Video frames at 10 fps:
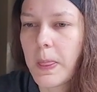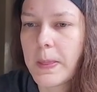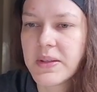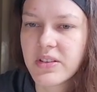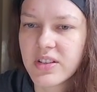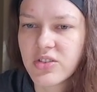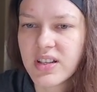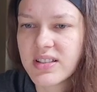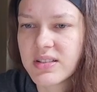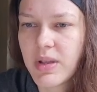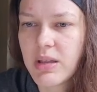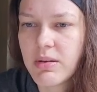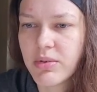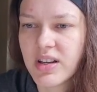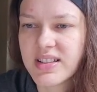So the
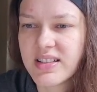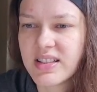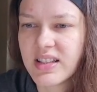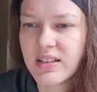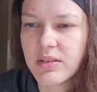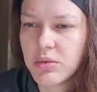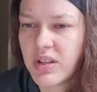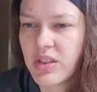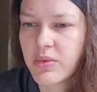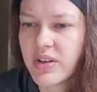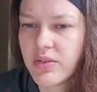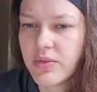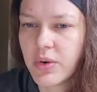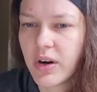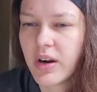payment processing will be
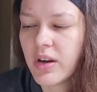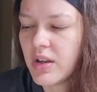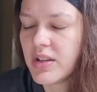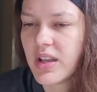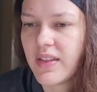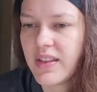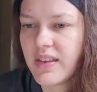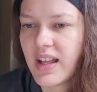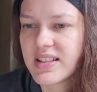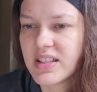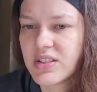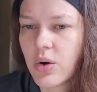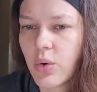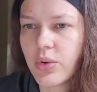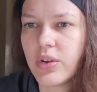304, and then that's the
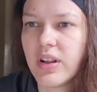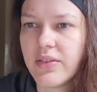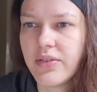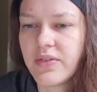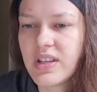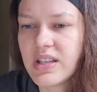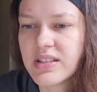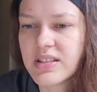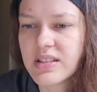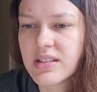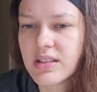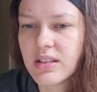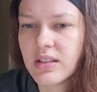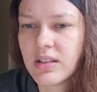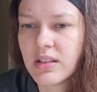total of fees.
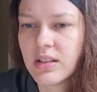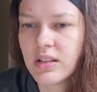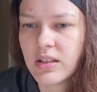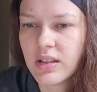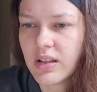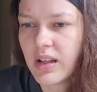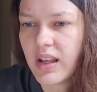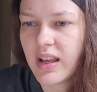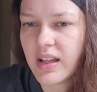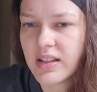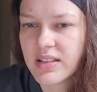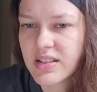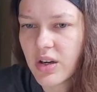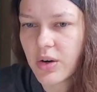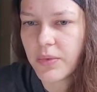And
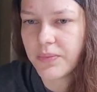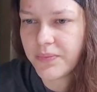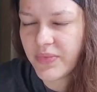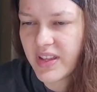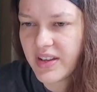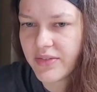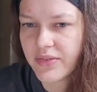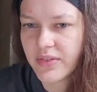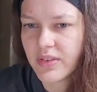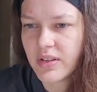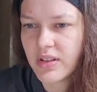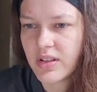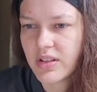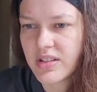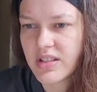so if
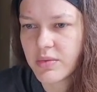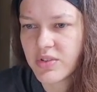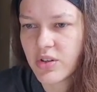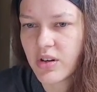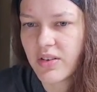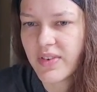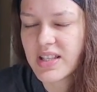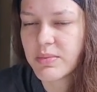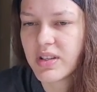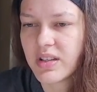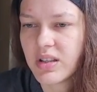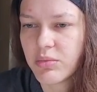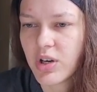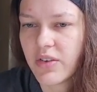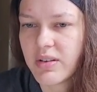this is the return on investment,
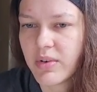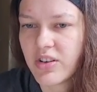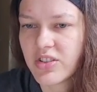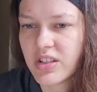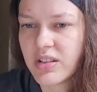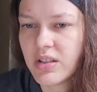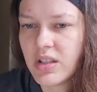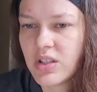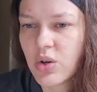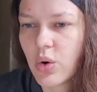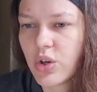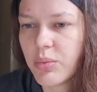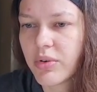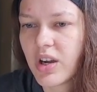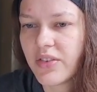profit margin, total
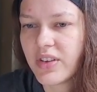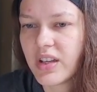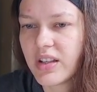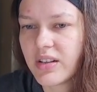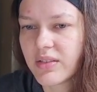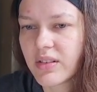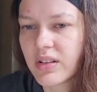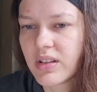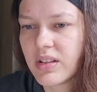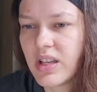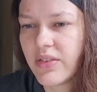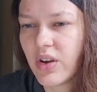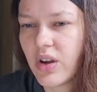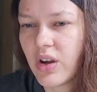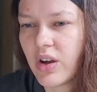profit, if
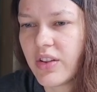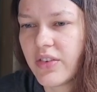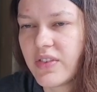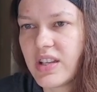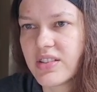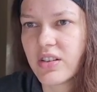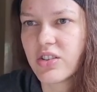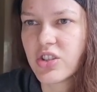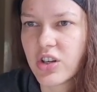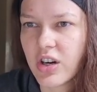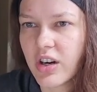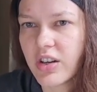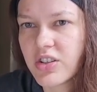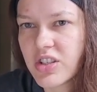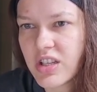all the fees are
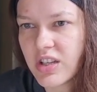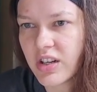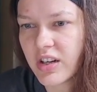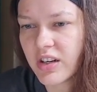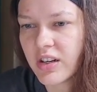charged here,